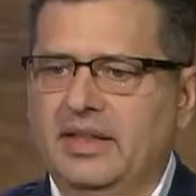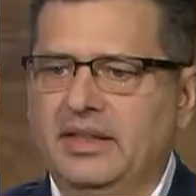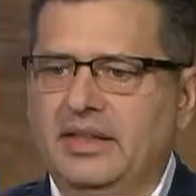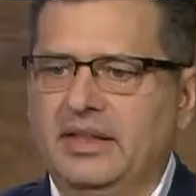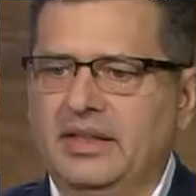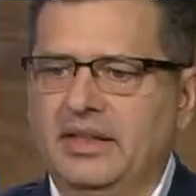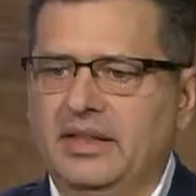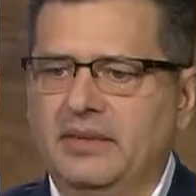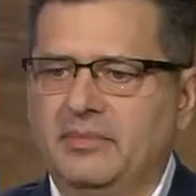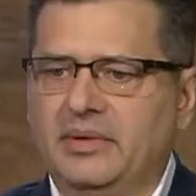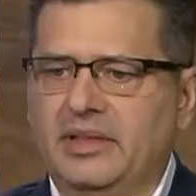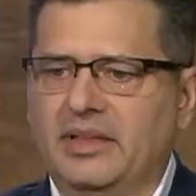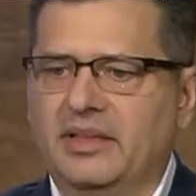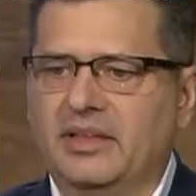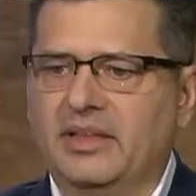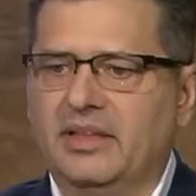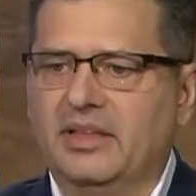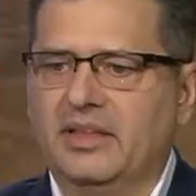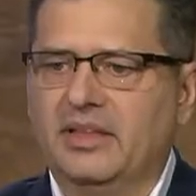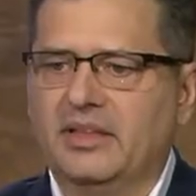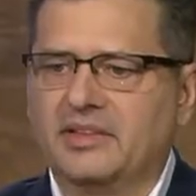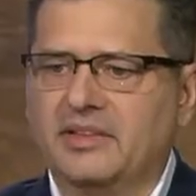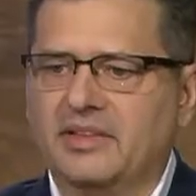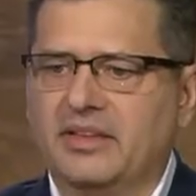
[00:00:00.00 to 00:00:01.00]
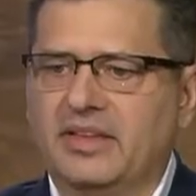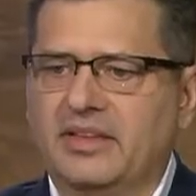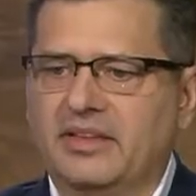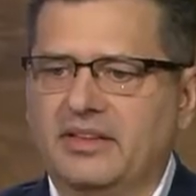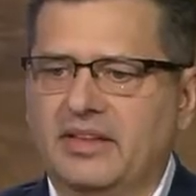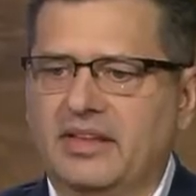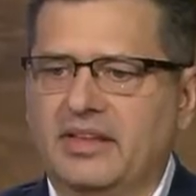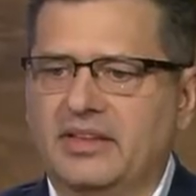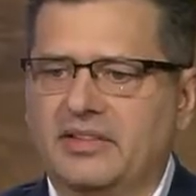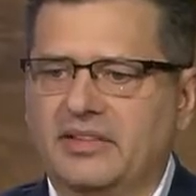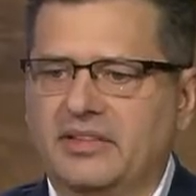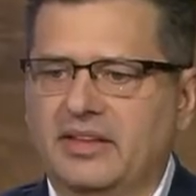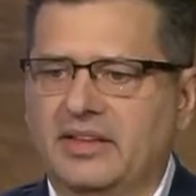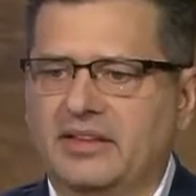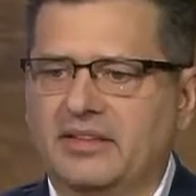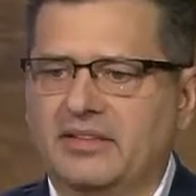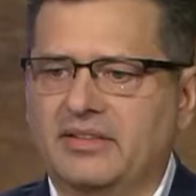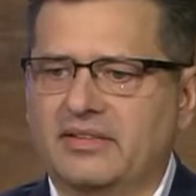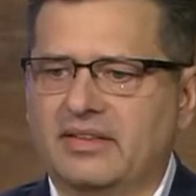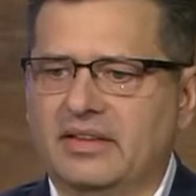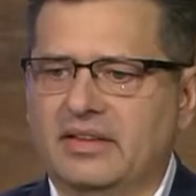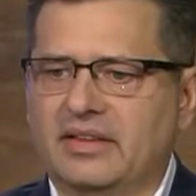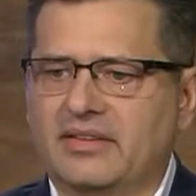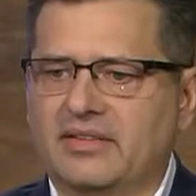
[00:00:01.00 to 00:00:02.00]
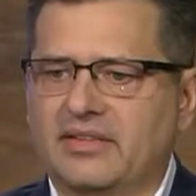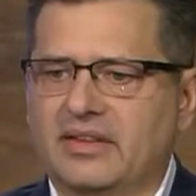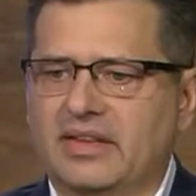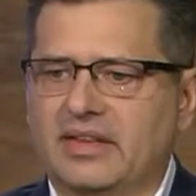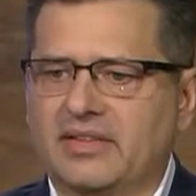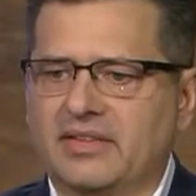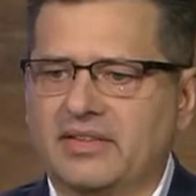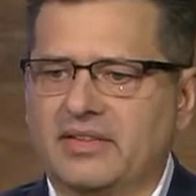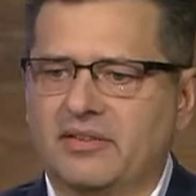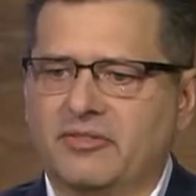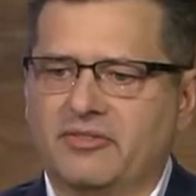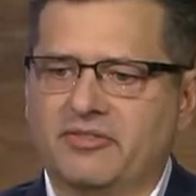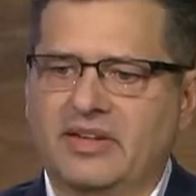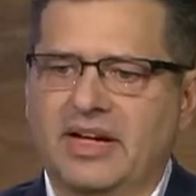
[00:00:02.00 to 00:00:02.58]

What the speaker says: and because it's the